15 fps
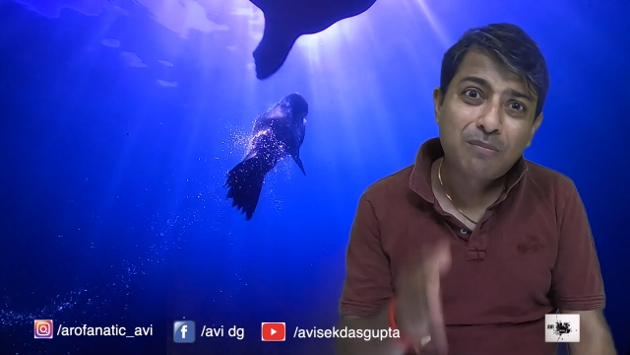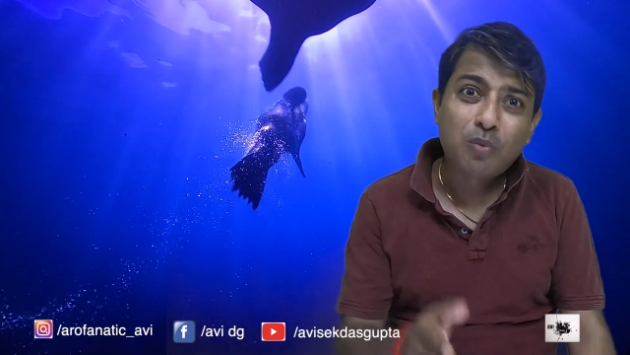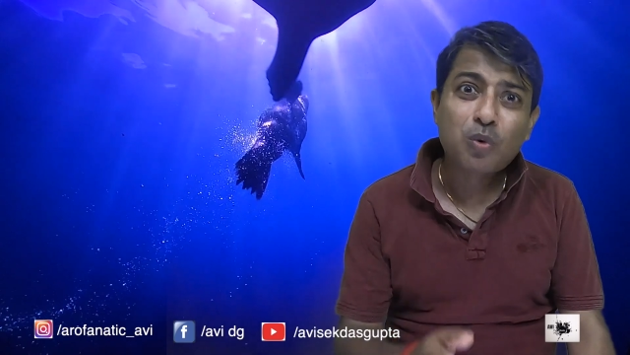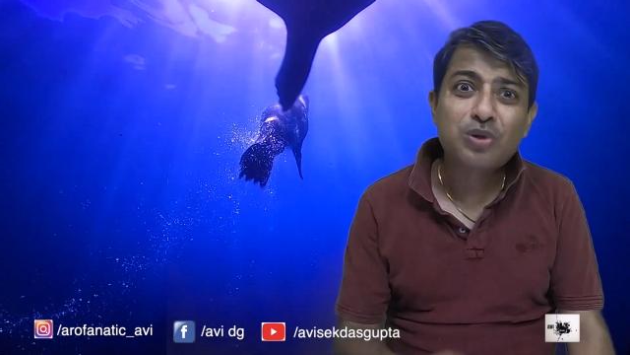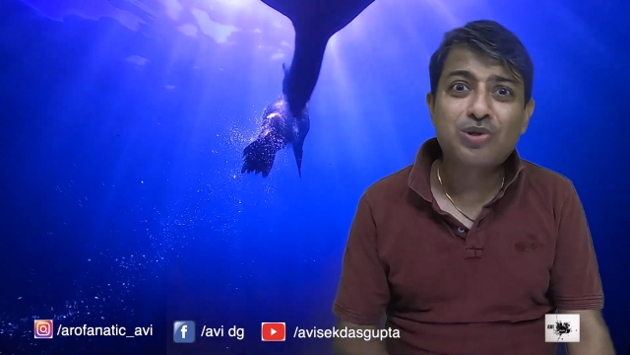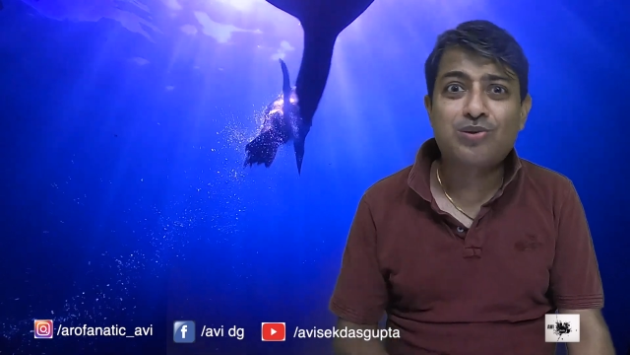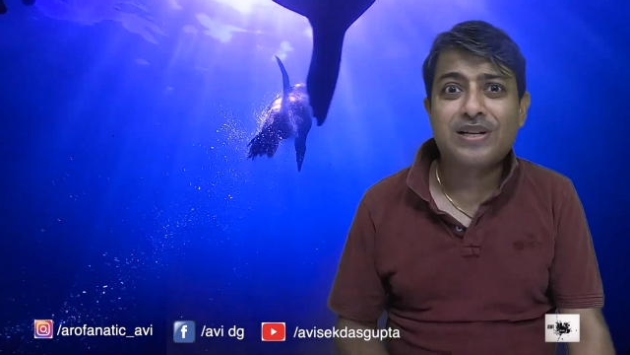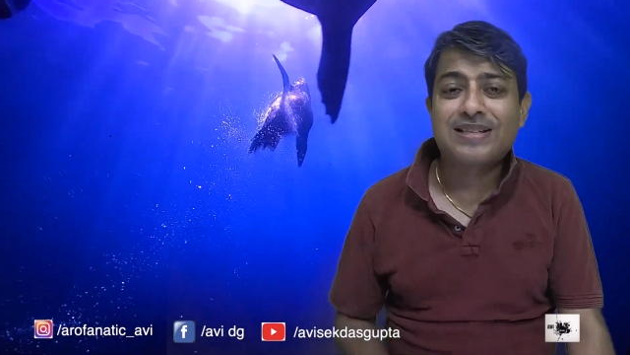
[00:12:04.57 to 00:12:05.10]
more
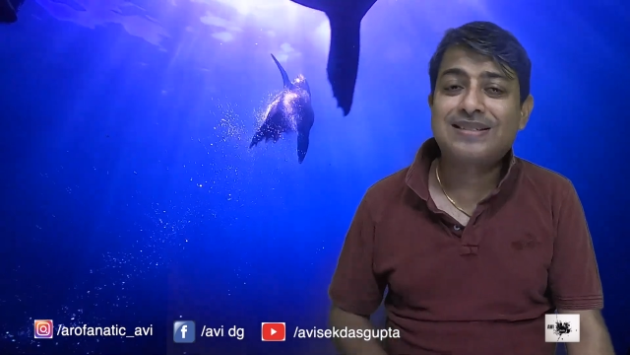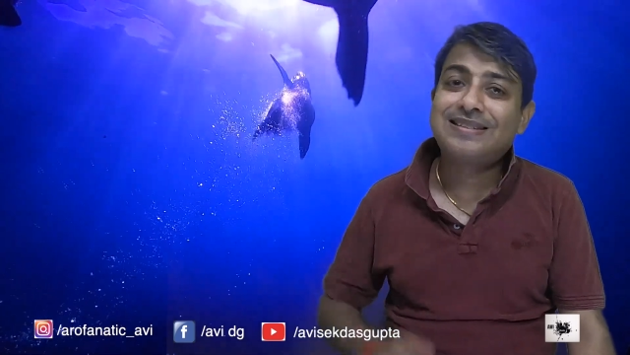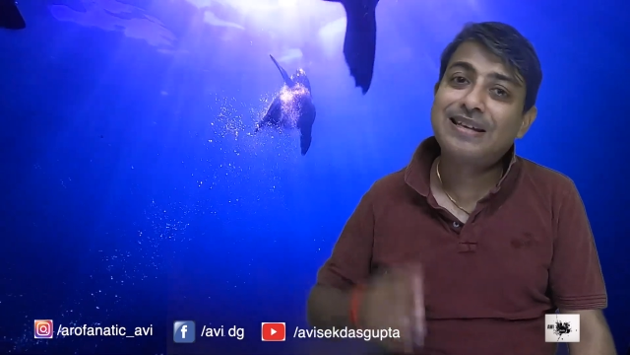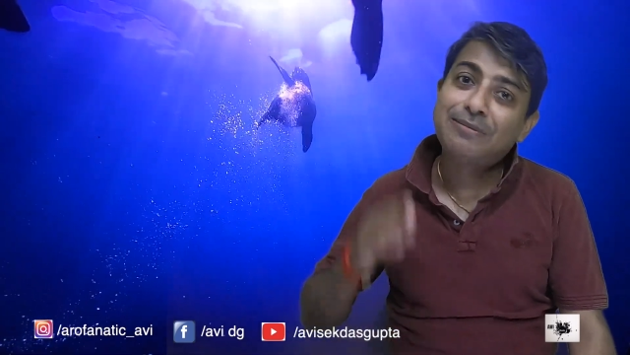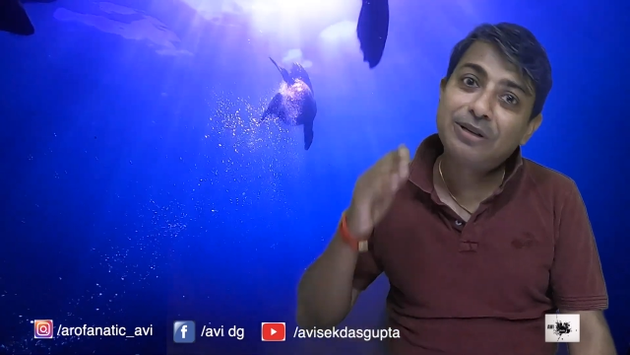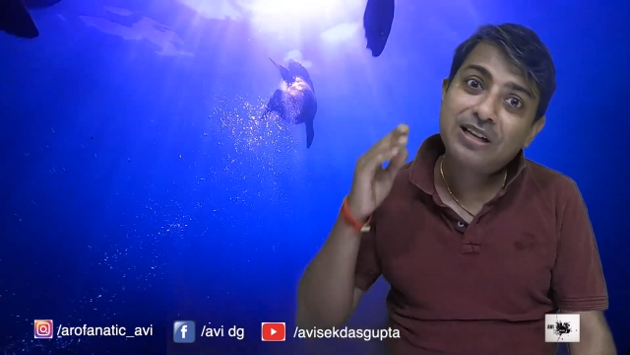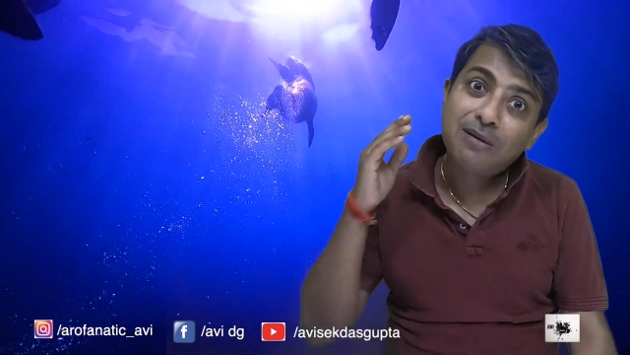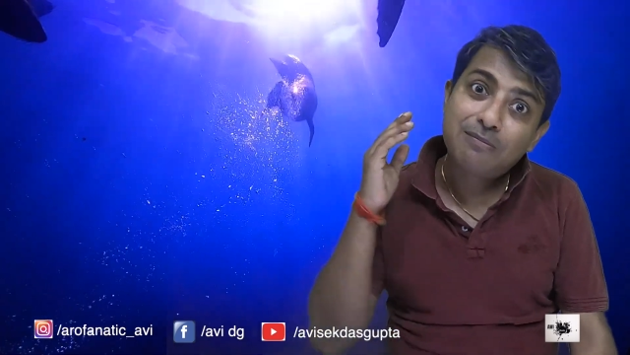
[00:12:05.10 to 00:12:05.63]
stressed. They
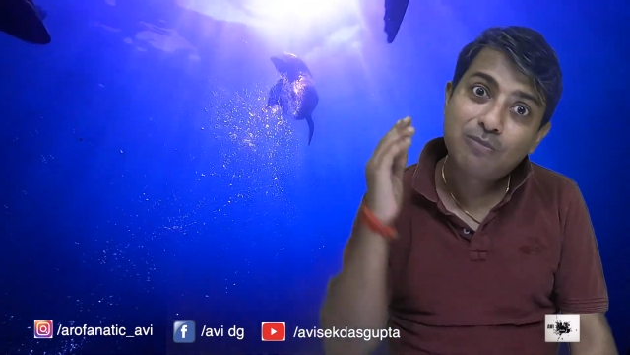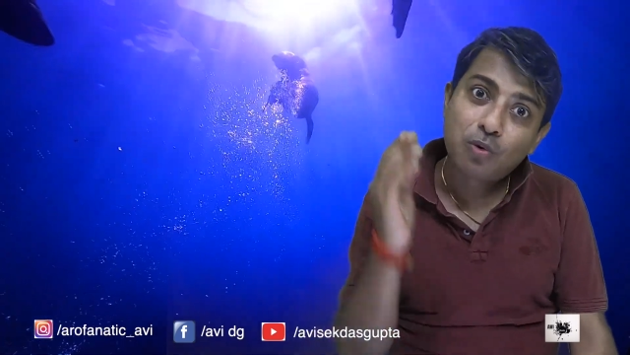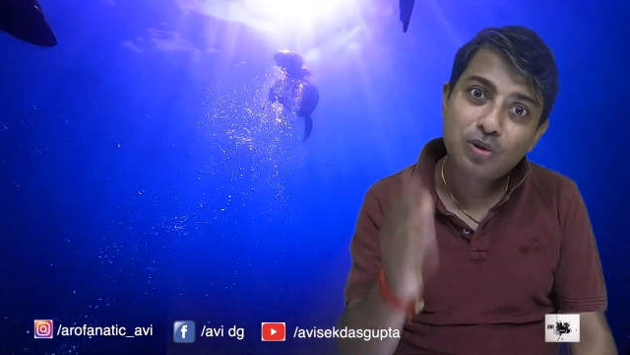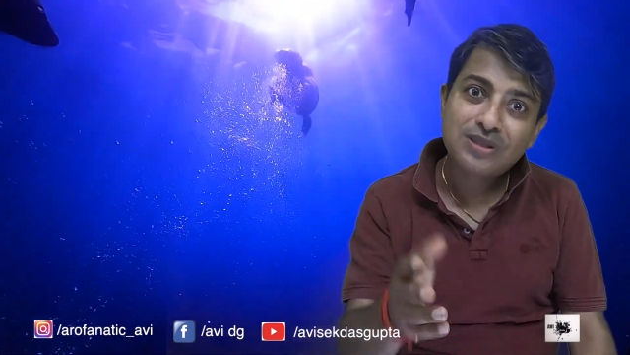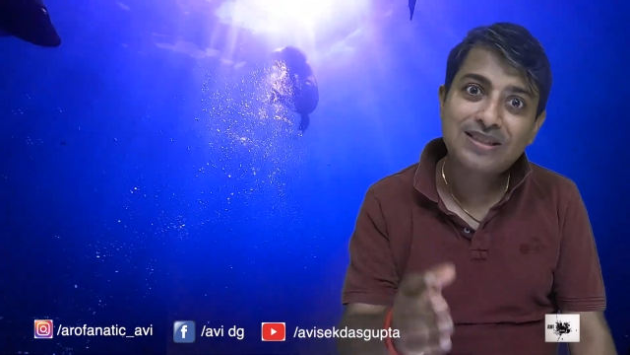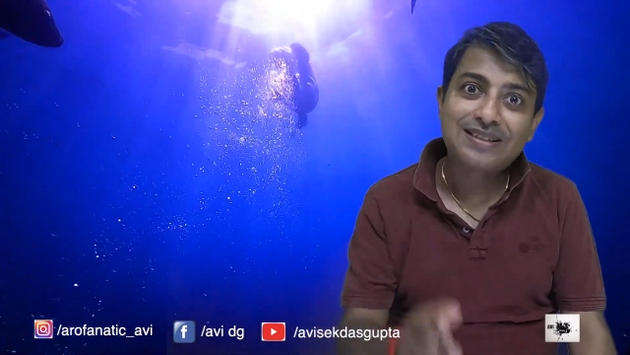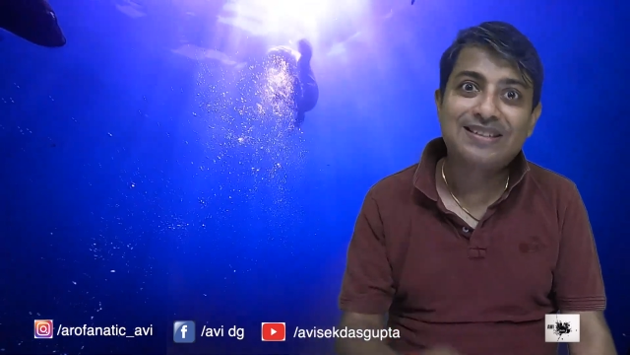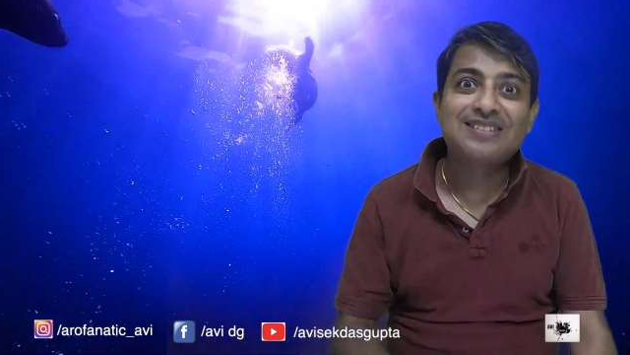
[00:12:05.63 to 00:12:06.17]
become more
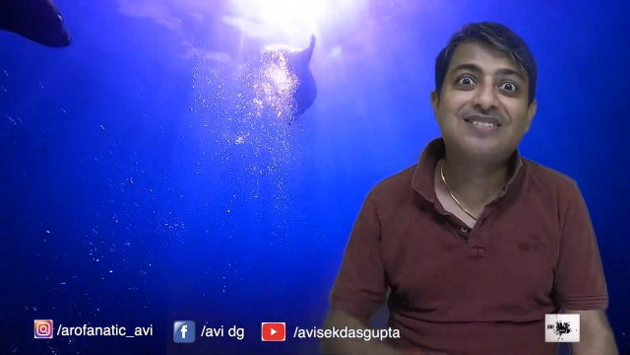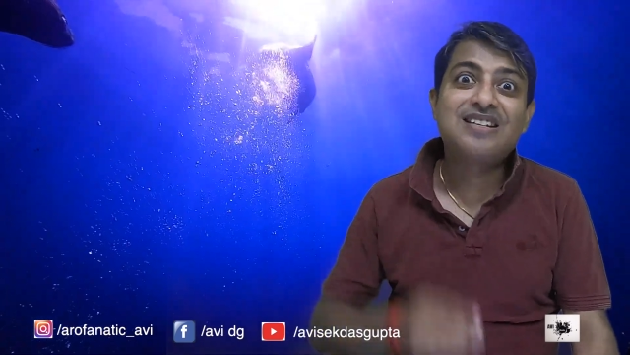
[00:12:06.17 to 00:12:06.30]
skittish.